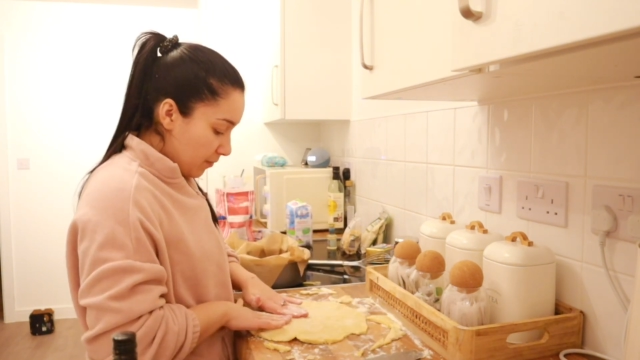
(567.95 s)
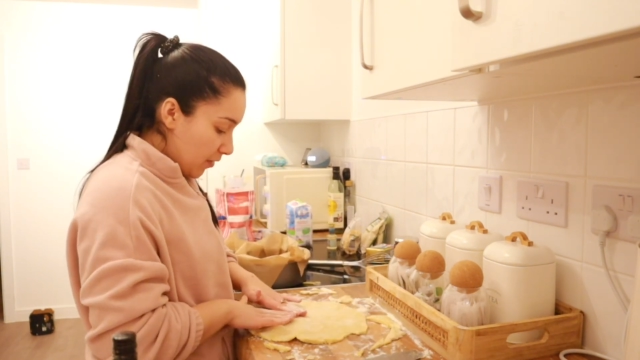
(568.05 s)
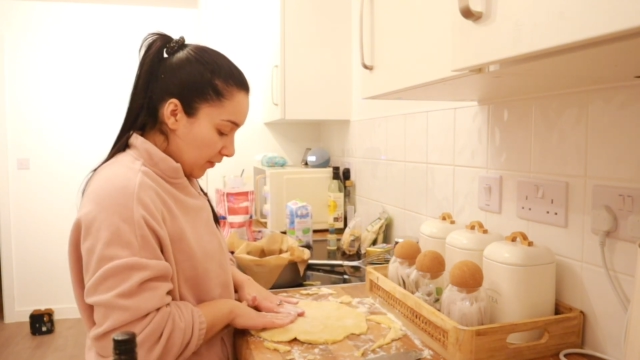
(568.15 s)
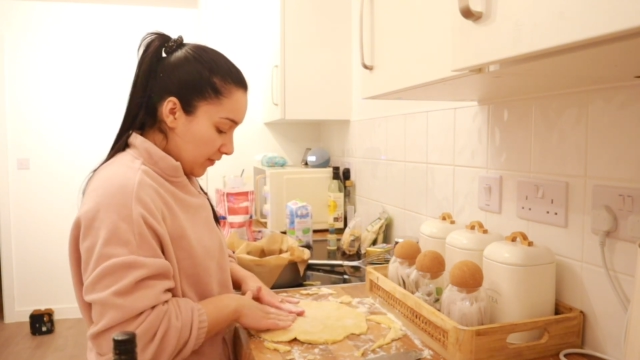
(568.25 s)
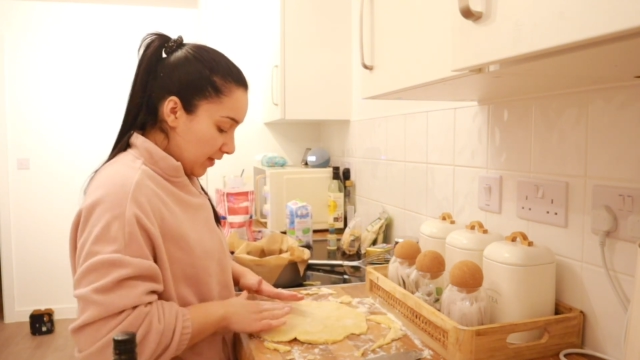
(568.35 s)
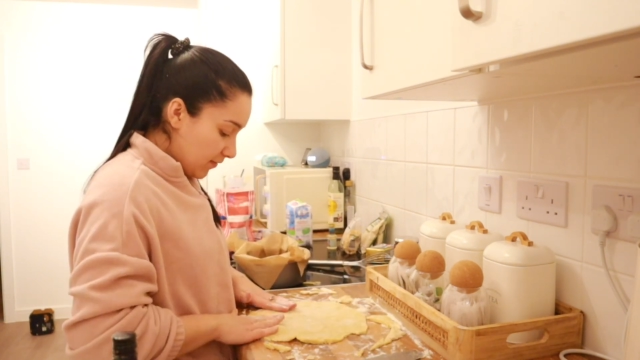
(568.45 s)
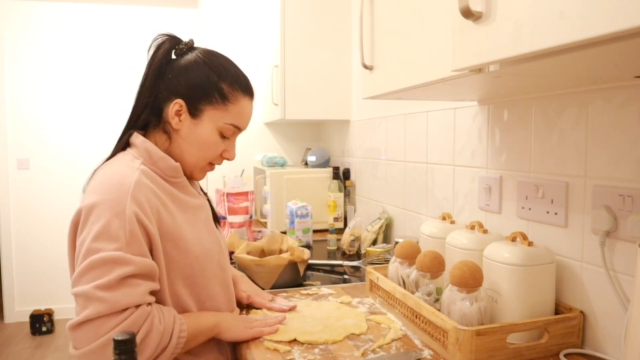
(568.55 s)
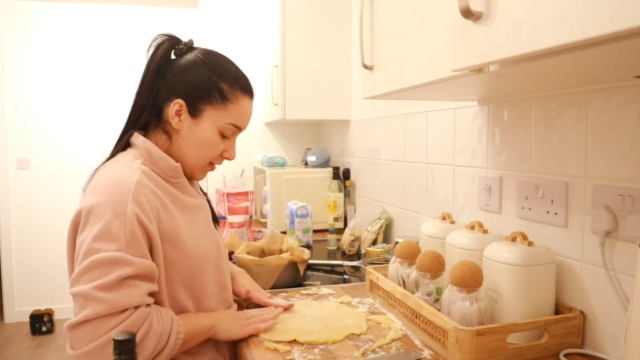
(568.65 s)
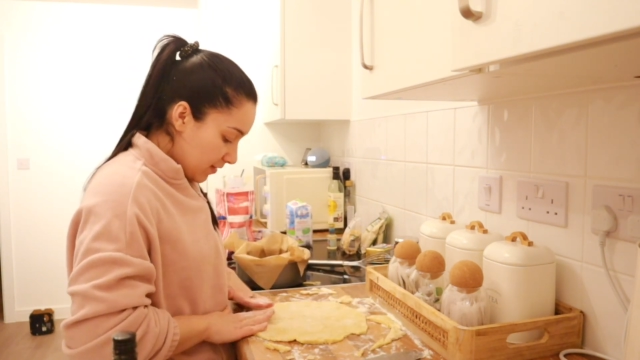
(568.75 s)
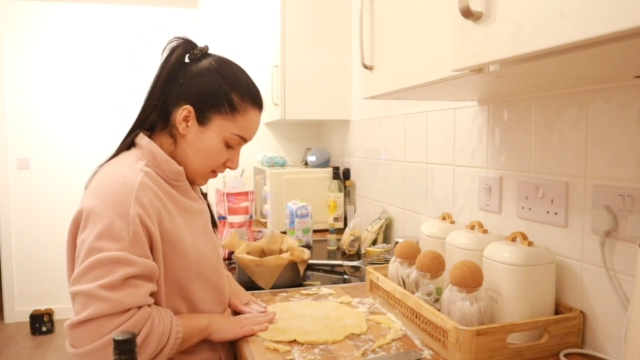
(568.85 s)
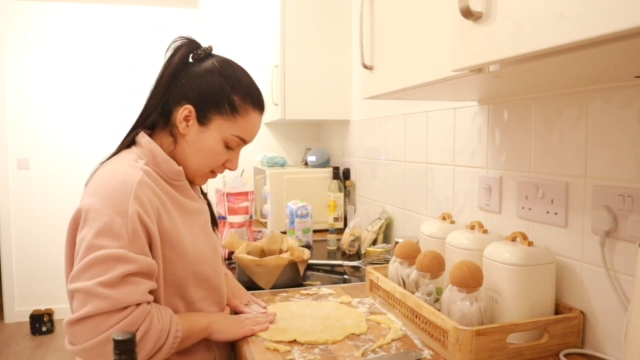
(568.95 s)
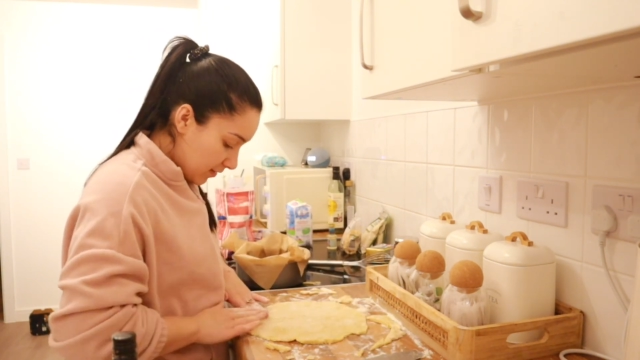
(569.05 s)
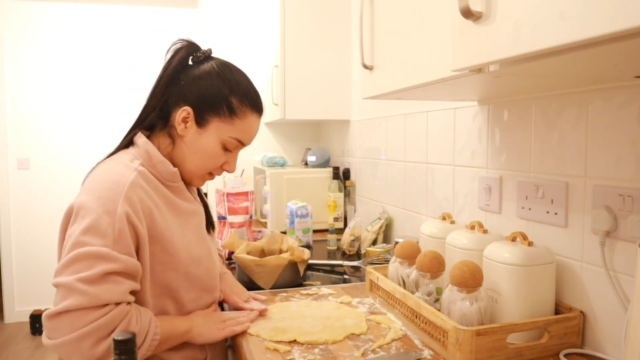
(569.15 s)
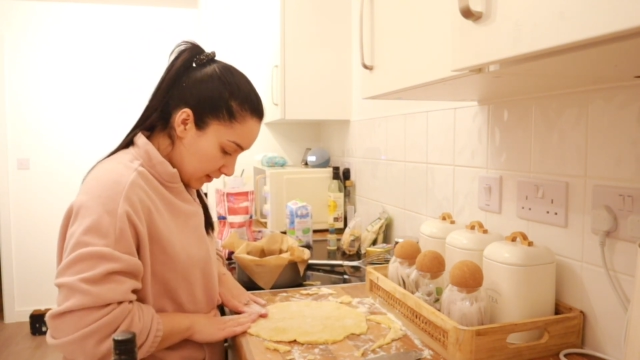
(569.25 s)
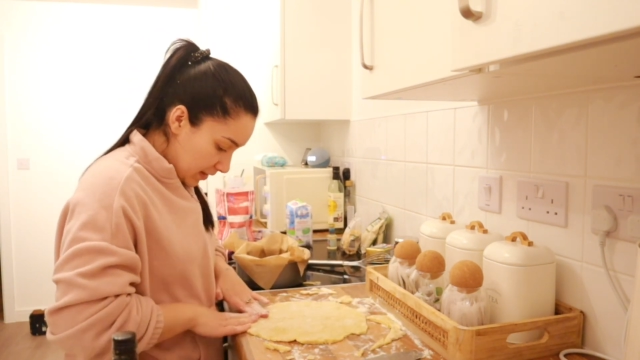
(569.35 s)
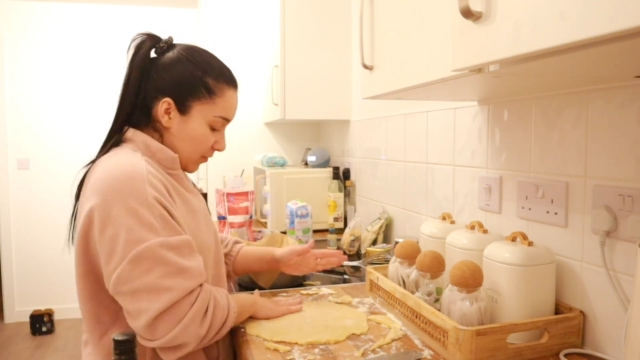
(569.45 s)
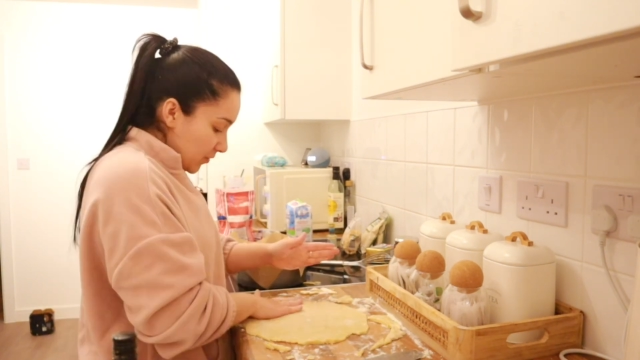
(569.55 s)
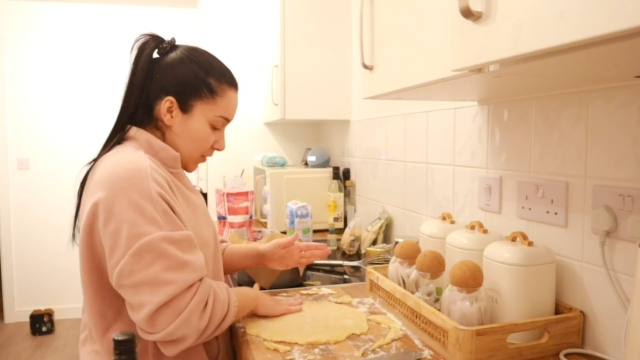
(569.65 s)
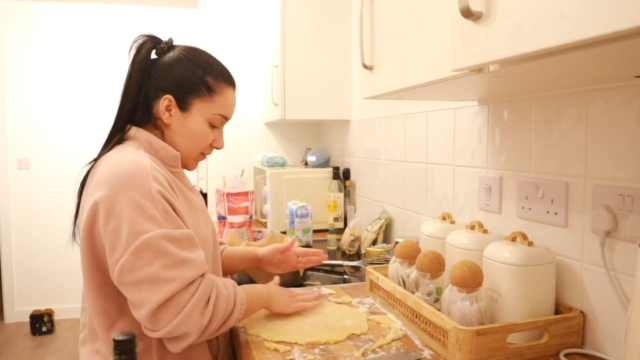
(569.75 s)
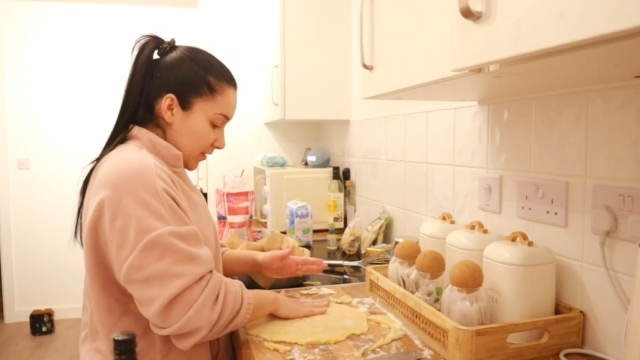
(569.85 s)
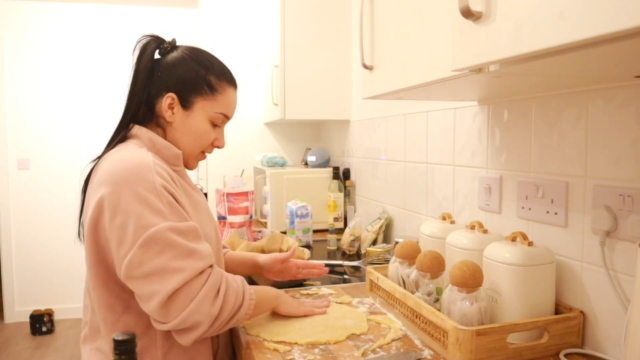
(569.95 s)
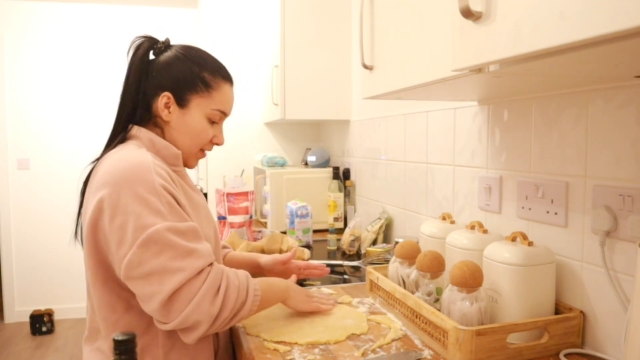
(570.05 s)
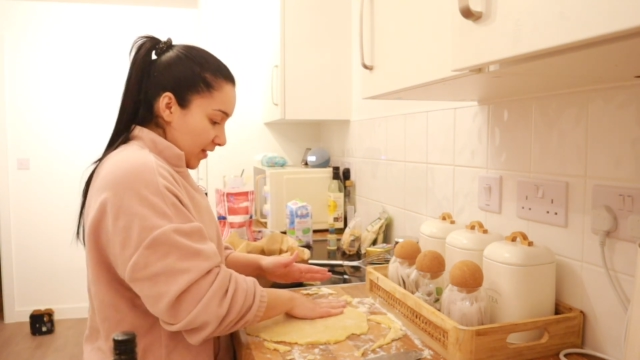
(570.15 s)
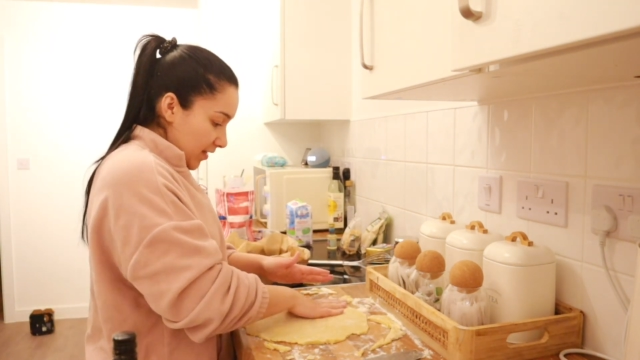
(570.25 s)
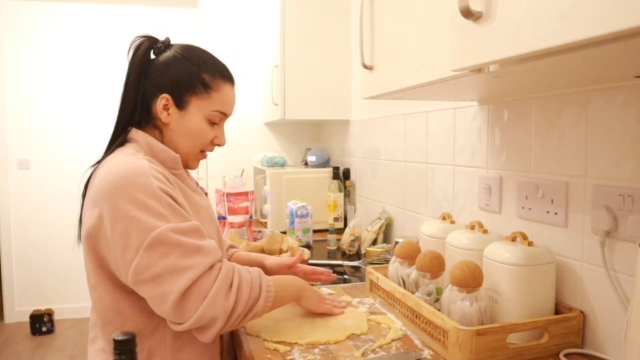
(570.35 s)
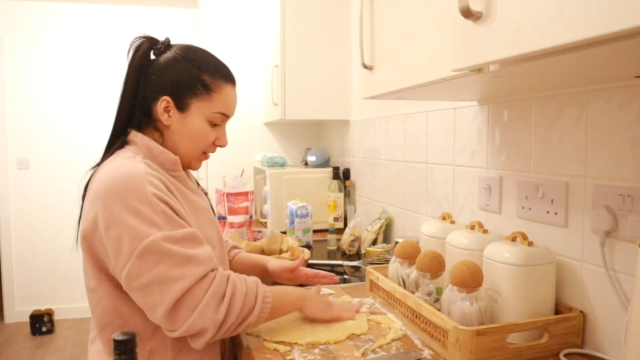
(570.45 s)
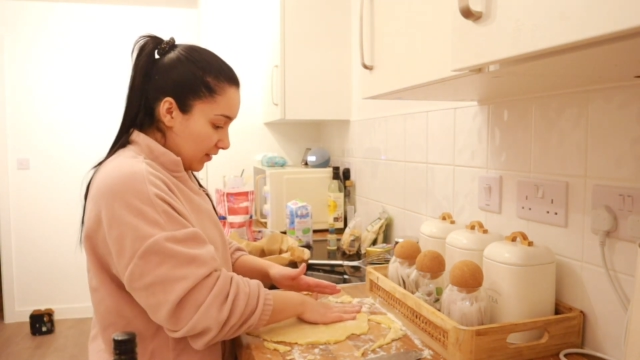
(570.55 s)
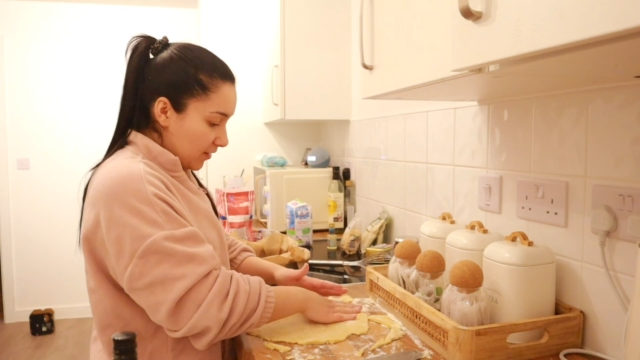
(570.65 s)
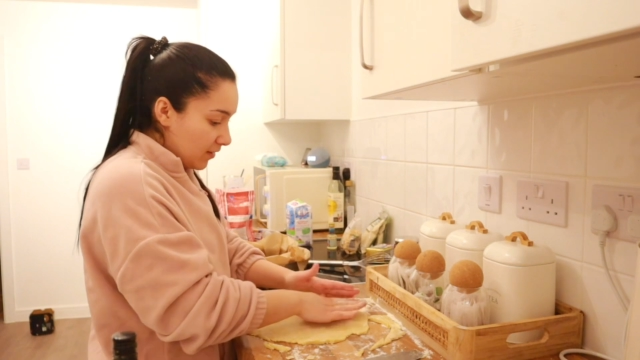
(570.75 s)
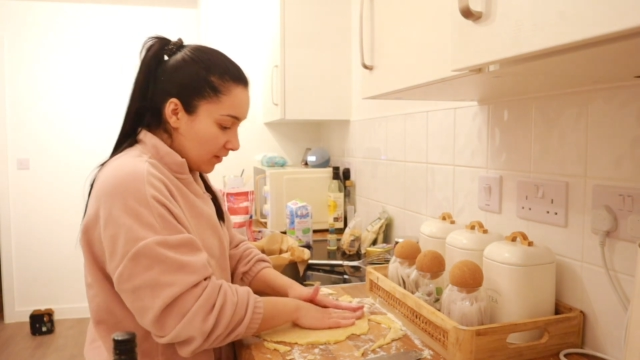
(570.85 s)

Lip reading: Might have saved it. I'm not sure if it's thick.